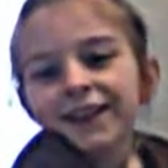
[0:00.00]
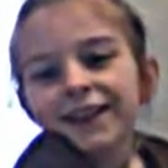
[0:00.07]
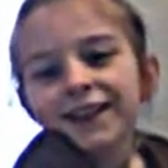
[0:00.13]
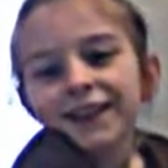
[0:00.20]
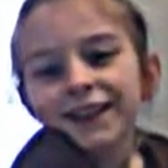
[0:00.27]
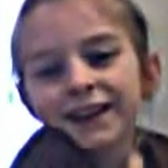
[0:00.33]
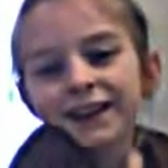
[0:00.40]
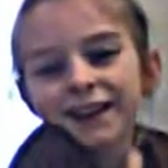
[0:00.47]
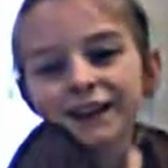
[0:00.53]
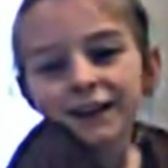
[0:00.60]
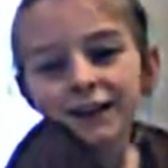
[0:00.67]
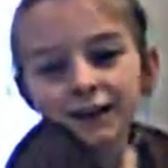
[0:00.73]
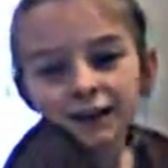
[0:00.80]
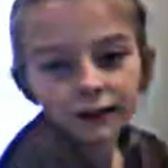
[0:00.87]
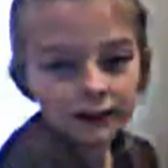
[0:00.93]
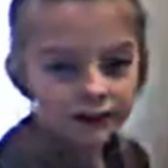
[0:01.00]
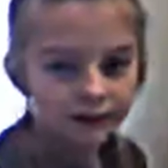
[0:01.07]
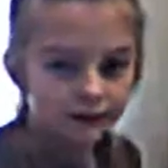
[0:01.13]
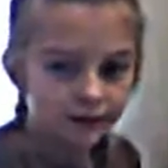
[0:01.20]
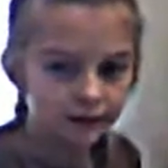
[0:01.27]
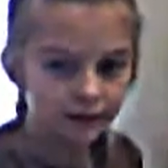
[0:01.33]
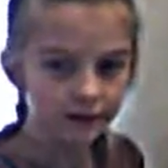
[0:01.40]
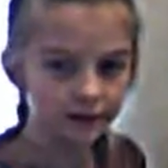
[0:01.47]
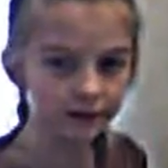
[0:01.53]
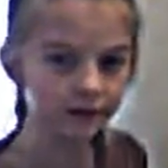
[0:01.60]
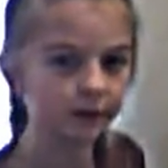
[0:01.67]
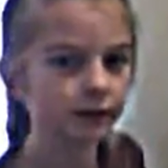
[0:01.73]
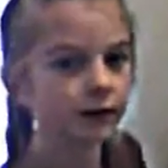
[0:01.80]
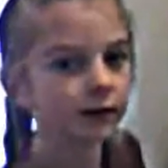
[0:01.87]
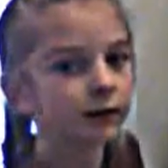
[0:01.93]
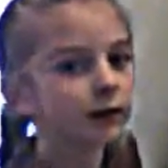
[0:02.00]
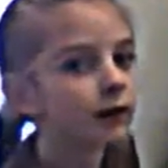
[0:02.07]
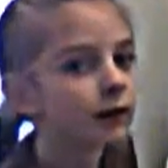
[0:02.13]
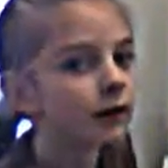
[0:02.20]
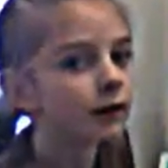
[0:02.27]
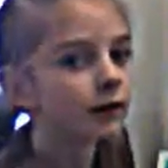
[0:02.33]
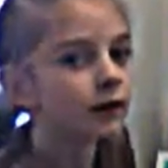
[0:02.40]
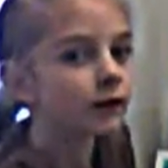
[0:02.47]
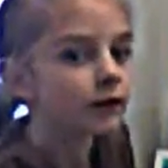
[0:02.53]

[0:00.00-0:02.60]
You said you were good at sounding out the words.